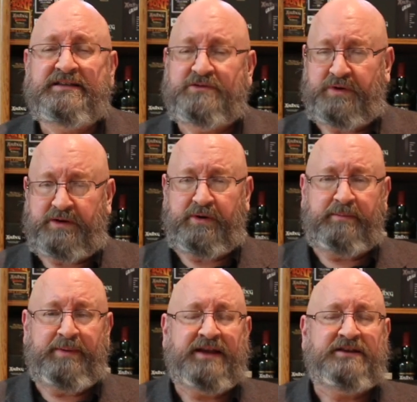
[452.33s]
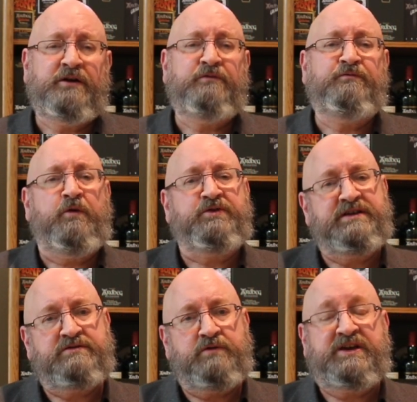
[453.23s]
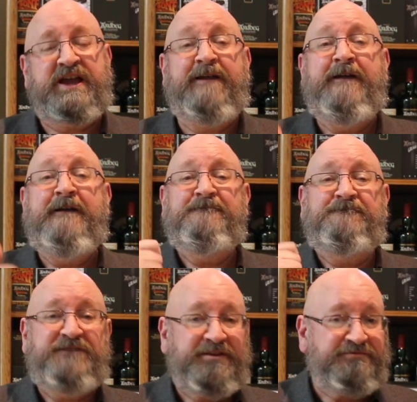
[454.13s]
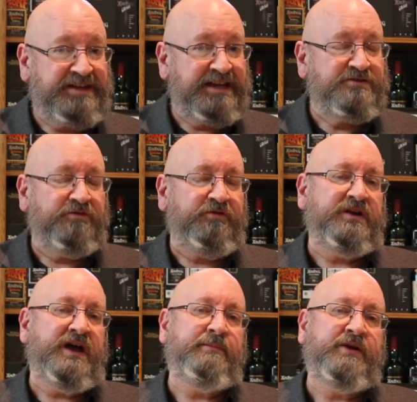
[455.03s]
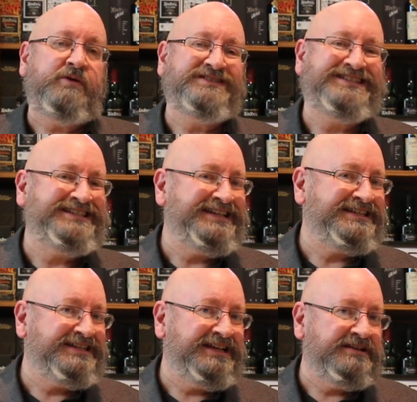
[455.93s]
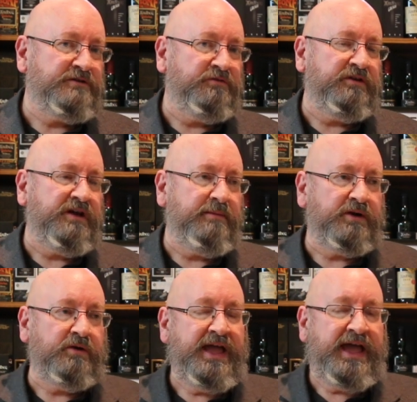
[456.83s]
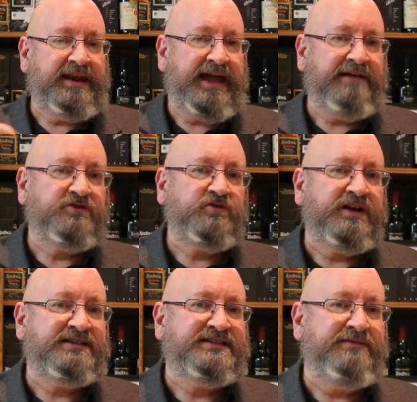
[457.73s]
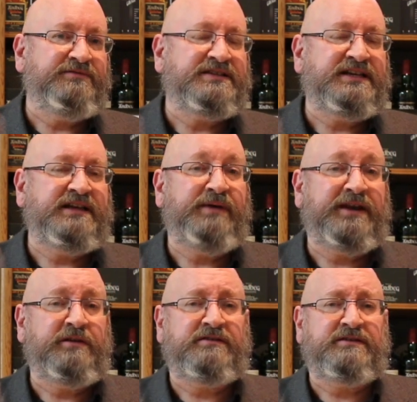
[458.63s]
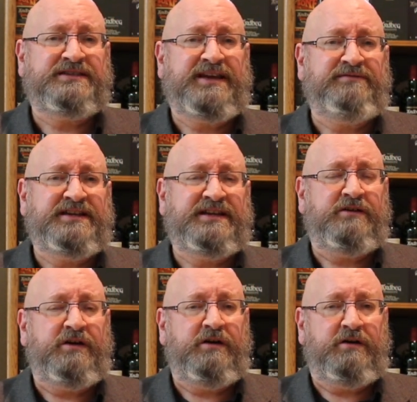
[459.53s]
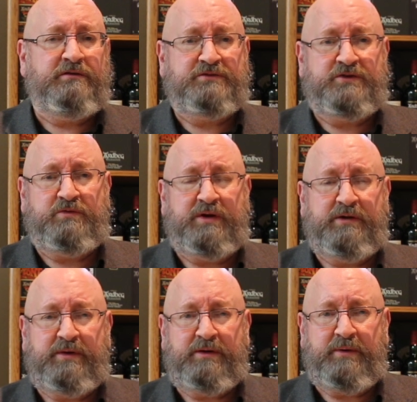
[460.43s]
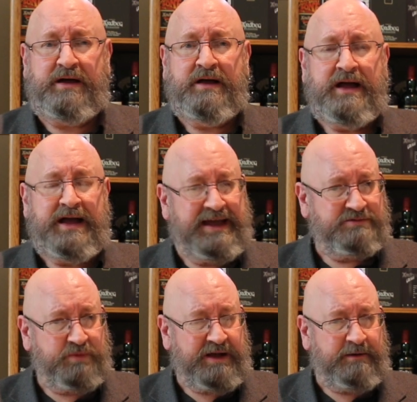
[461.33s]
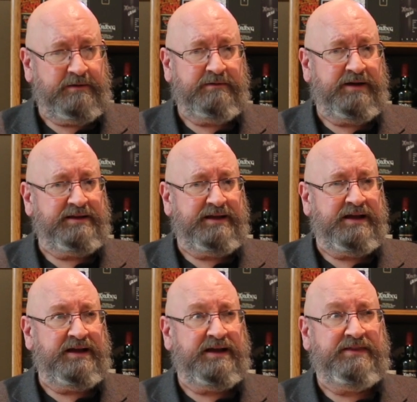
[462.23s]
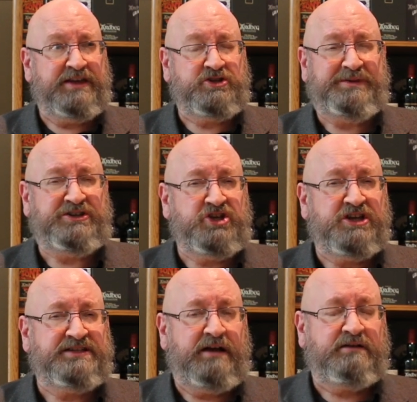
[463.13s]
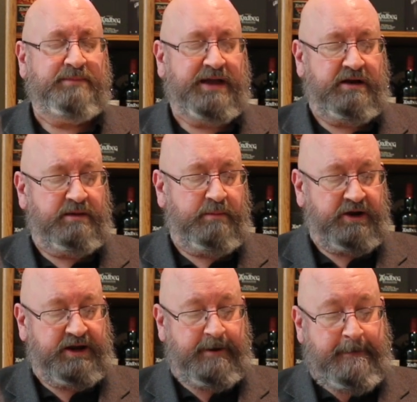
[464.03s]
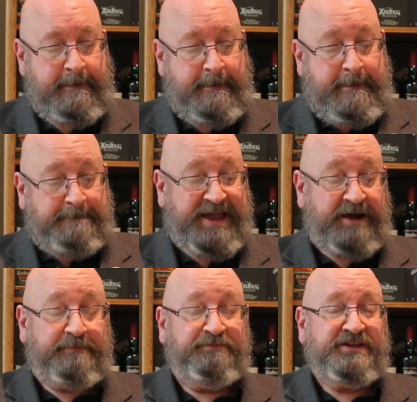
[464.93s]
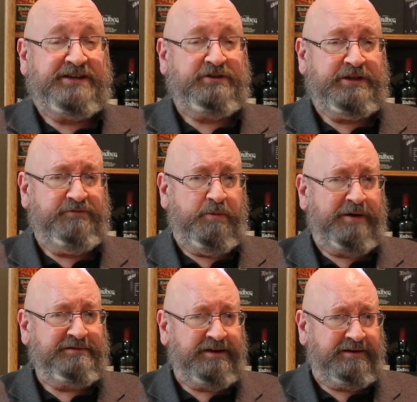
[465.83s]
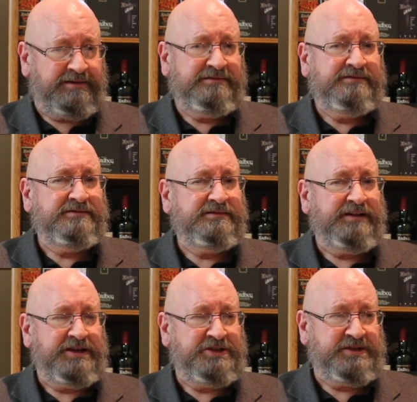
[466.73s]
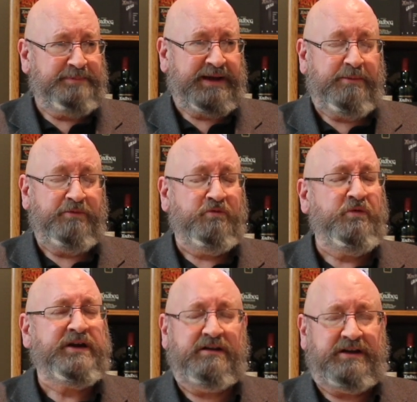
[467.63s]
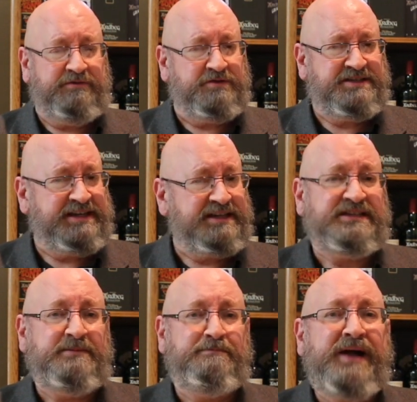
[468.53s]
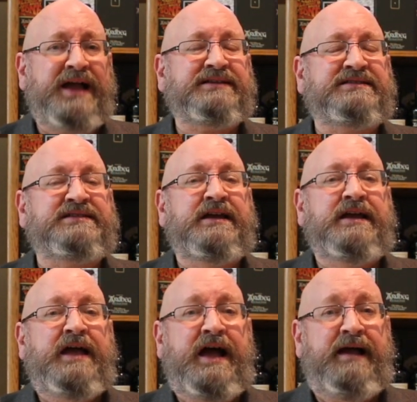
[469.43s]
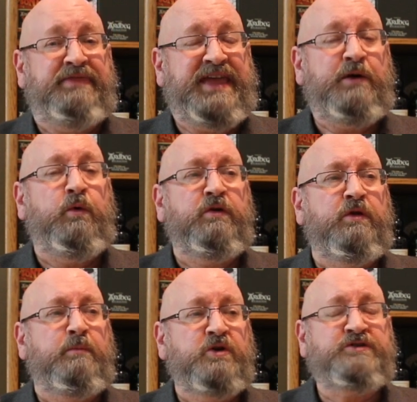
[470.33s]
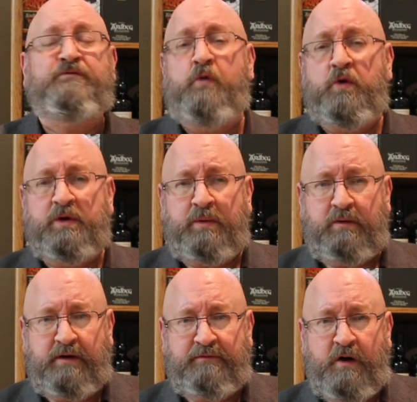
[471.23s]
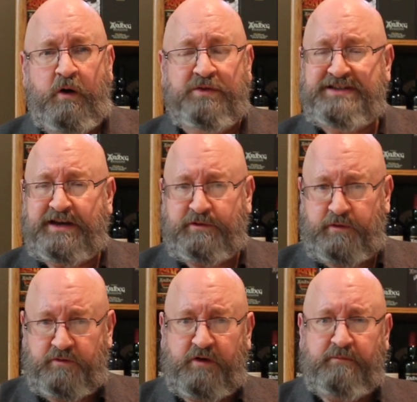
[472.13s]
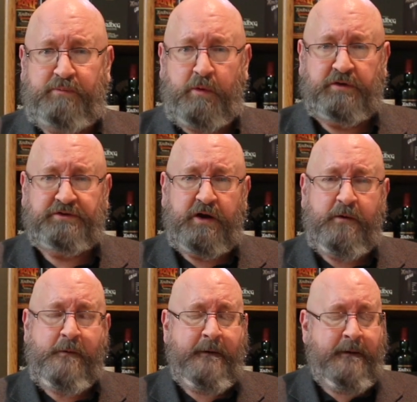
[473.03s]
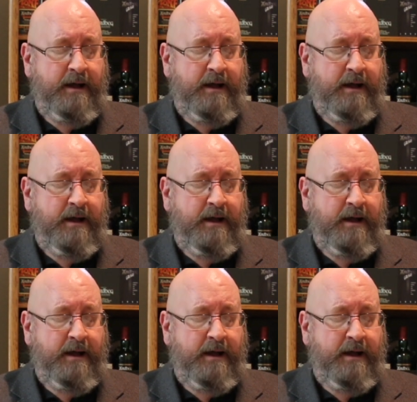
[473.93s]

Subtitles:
It's a really, really bad year. 14s are okay, 15s are phenomenal, 16s are phenomenal, and I haven't tried the 17, but I hear the 17 are doing really, really well as well, right? They should be just now coming out on the market. Now, Chateau Leoville Barton, I used to pick them regularly for $60. They were the most affordable of all the second growth of Bordeaux.